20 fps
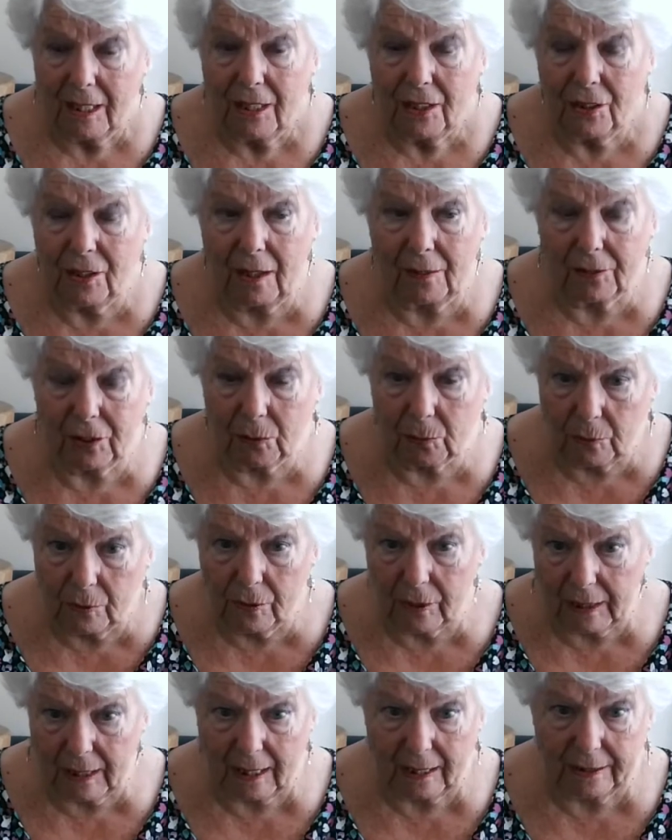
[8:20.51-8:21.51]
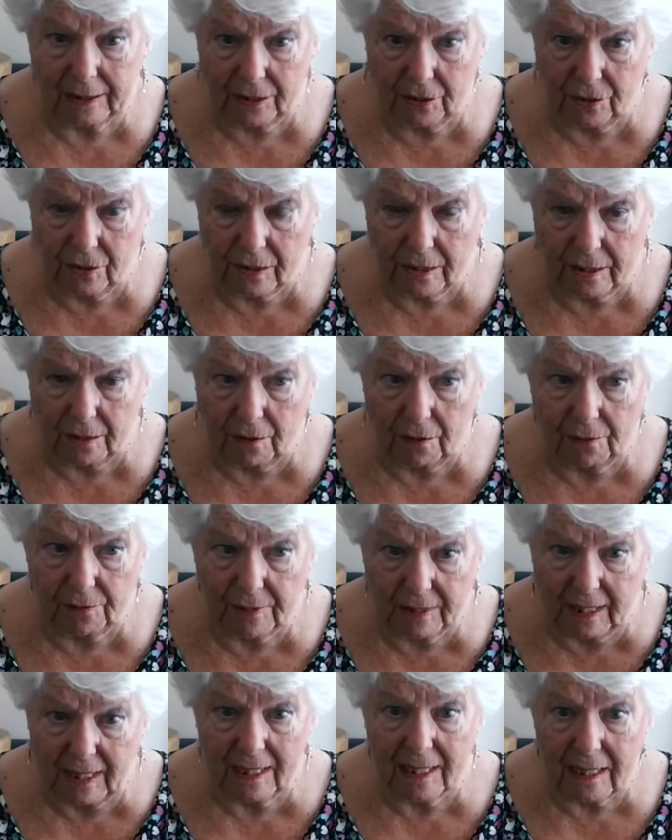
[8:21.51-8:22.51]
You have to work at it yourself
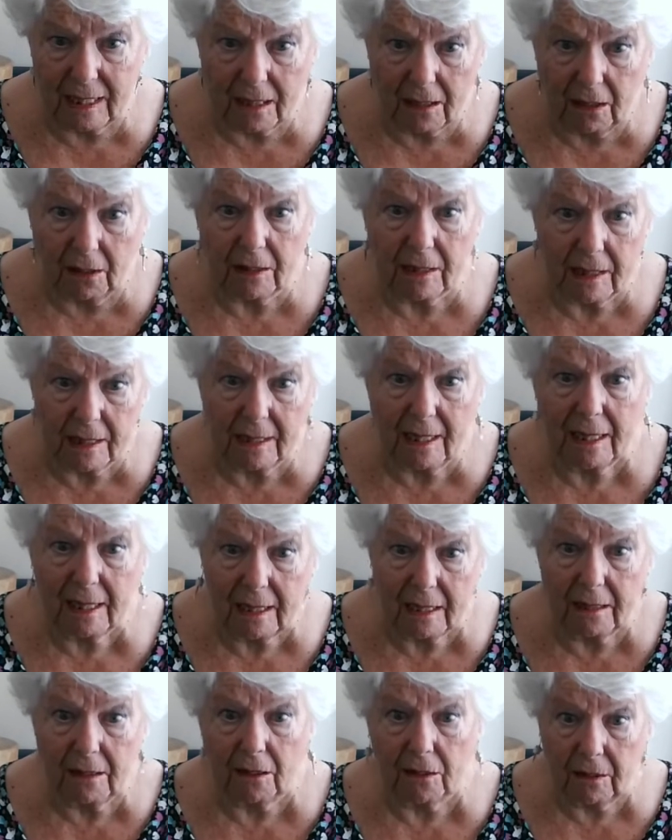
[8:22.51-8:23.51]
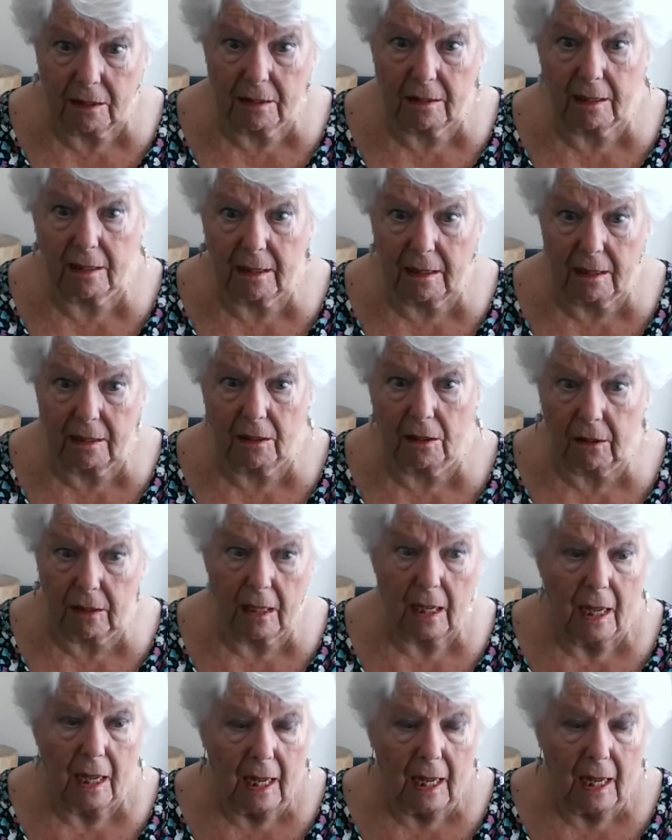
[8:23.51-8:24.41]
day and night, day and night, day and night.